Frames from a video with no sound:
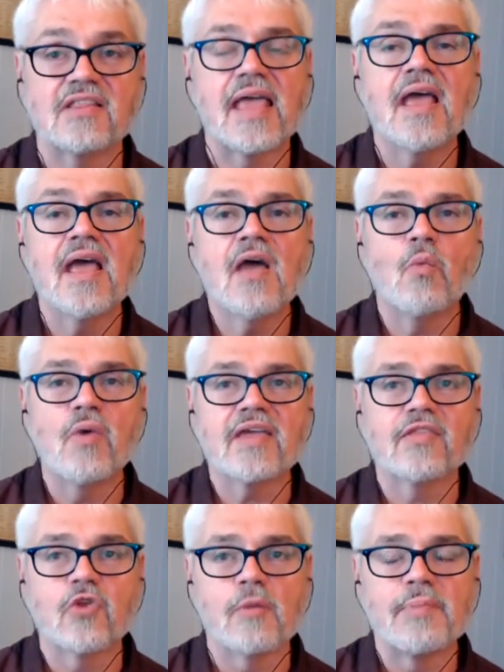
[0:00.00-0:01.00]
They
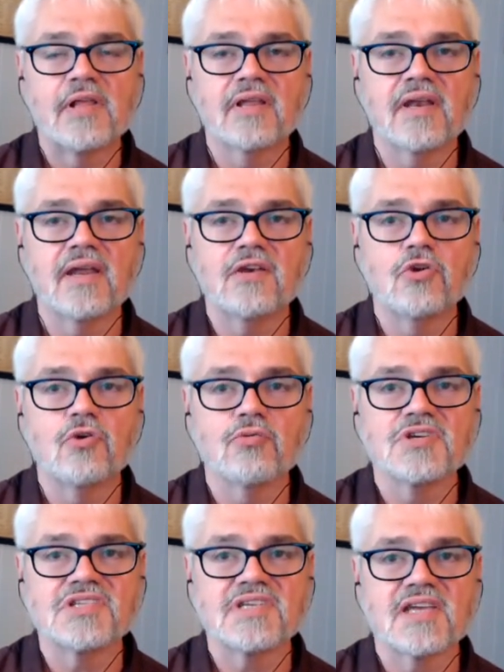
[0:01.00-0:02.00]
weakened their ability to
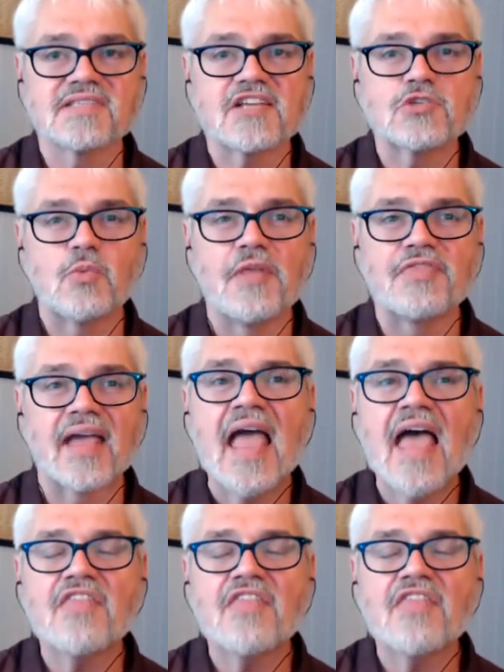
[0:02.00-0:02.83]
resist. That's one thing.